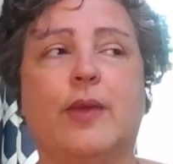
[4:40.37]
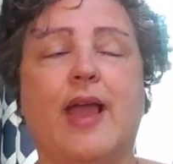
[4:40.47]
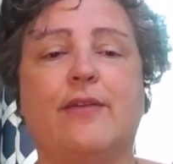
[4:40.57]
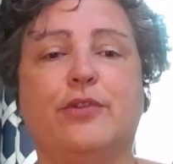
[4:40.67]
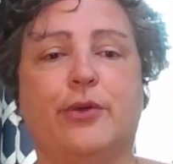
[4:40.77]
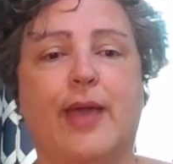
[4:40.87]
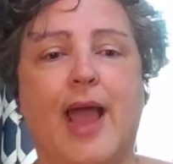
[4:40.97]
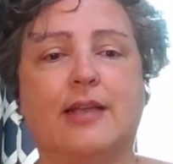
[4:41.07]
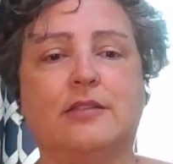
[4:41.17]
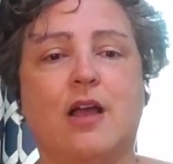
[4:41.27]
We have new
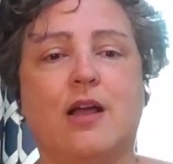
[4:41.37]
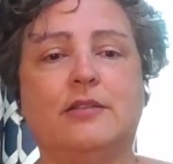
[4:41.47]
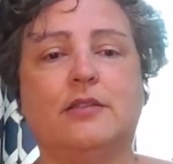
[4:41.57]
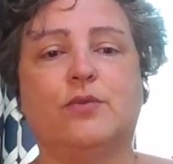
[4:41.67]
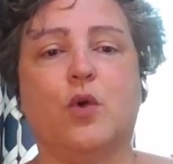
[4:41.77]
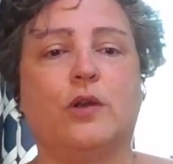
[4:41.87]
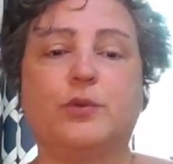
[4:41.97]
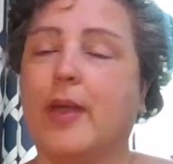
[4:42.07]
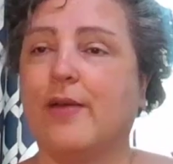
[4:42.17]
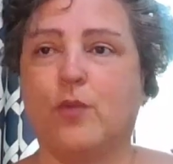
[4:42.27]
cast ons. Of
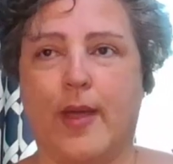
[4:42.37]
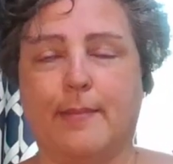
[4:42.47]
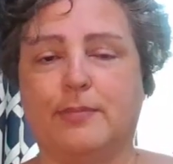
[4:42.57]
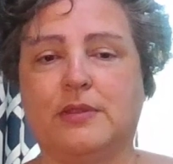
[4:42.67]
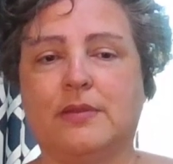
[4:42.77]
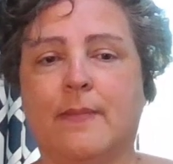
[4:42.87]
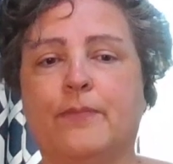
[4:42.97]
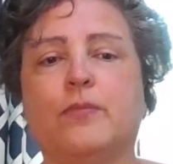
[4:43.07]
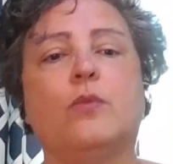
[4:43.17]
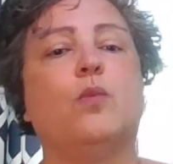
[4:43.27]
course, we have WIPs.
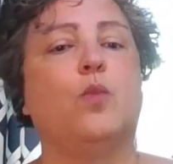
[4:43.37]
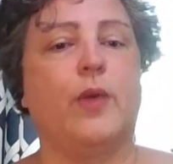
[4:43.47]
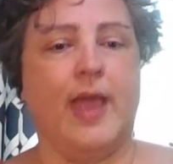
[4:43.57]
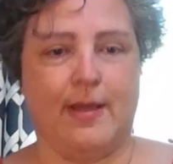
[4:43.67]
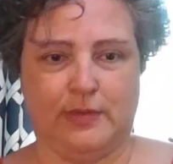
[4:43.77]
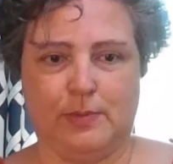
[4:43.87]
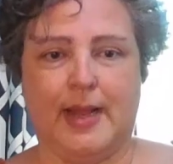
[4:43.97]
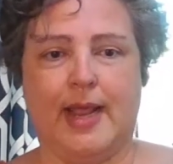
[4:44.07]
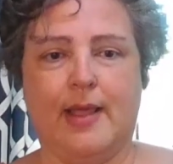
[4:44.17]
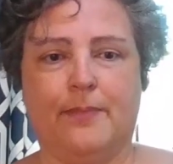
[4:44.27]
We have
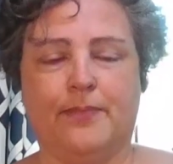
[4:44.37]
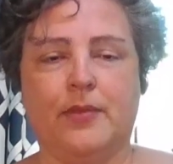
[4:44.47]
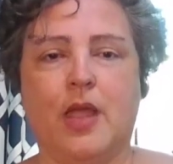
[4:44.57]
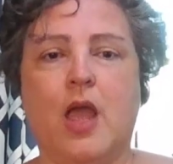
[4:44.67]
spinning